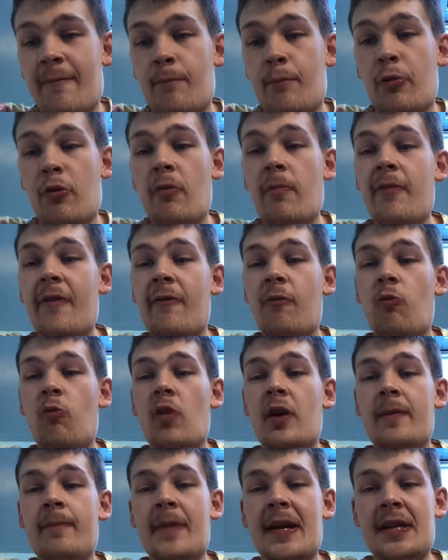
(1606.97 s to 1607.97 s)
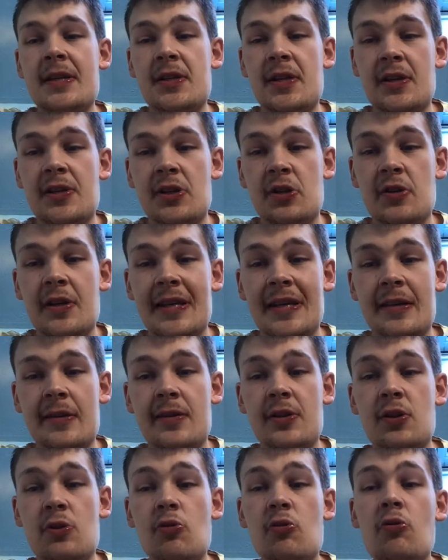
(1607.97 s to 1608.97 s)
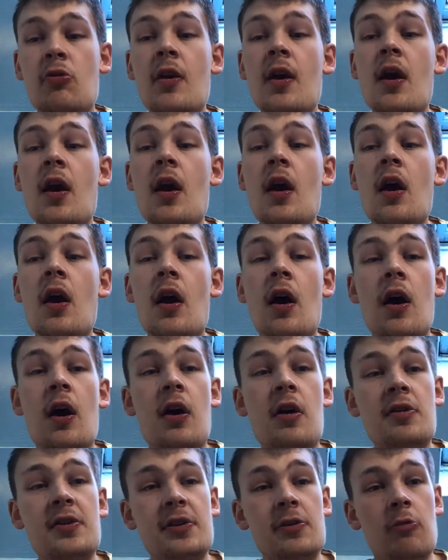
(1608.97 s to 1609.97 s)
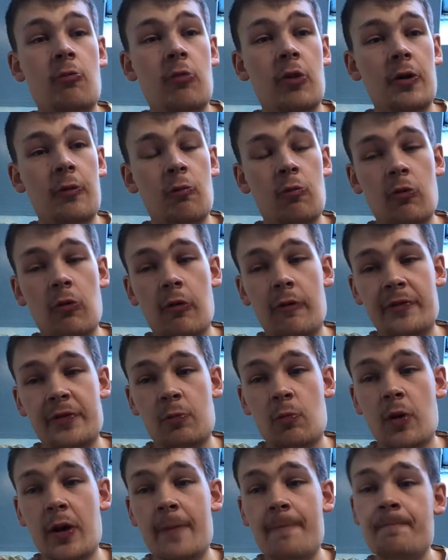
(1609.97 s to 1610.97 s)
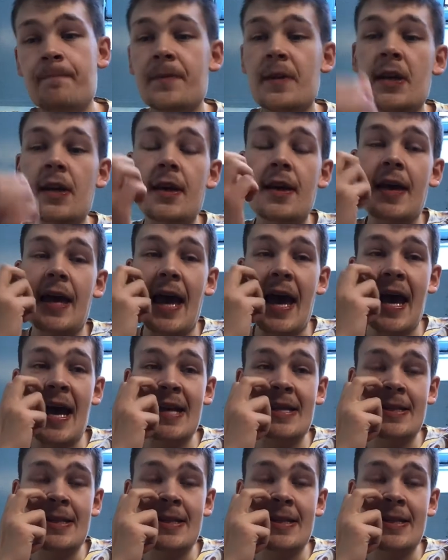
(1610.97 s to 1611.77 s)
So we have Bournemouth 1, Manchester United 2, Arsenal 1, Wolves 1,